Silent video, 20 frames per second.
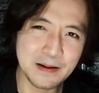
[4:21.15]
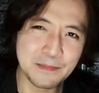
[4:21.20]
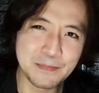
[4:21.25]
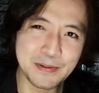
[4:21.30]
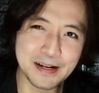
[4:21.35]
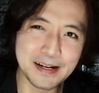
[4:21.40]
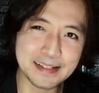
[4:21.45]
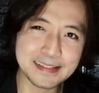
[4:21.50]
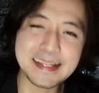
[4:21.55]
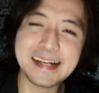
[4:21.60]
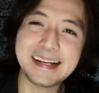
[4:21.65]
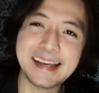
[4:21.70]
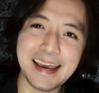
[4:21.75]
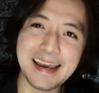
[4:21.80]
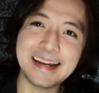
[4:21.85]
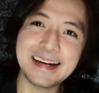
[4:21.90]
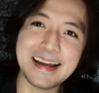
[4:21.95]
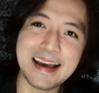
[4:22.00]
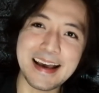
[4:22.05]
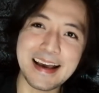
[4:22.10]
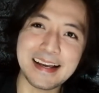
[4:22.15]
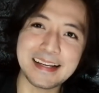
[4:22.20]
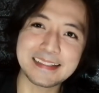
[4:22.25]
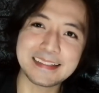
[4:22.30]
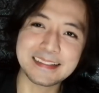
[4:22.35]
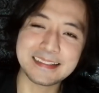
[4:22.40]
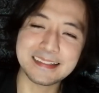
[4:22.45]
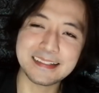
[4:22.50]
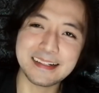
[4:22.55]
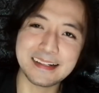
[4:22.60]
But again,
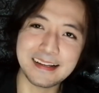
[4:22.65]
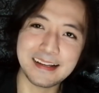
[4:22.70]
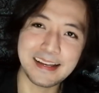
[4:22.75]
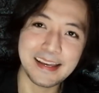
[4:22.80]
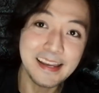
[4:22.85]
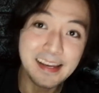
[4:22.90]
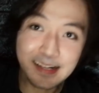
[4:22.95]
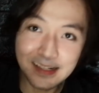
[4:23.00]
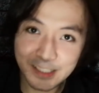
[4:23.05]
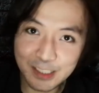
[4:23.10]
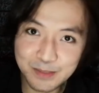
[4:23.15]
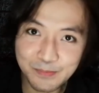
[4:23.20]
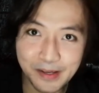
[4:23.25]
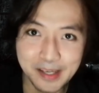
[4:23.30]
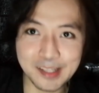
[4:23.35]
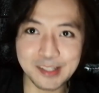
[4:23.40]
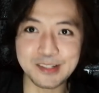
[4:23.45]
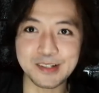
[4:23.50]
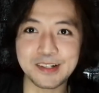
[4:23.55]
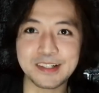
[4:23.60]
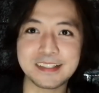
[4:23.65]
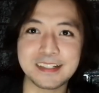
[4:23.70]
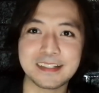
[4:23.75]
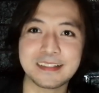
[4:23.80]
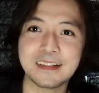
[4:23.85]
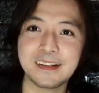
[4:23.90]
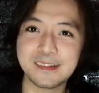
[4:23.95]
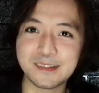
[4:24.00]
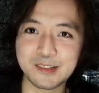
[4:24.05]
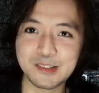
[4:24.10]
as English majors,
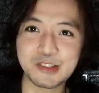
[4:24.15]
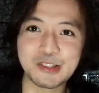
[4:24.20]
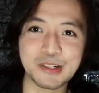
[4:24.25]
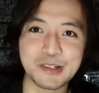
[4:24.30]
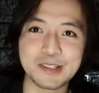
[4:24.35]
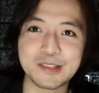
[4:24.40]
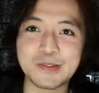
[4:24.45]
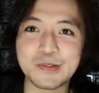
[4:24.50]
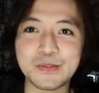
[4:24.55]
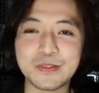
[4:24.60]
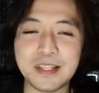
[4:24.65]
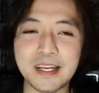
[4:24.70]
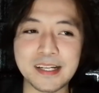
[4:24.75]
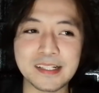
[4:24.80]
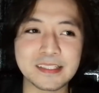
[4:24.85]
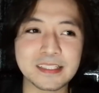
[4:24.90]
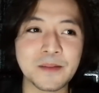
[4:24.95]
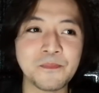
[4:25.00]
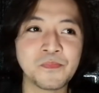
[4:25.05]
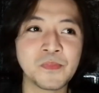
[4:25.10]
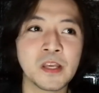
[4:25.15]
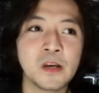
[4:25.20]
as literature students,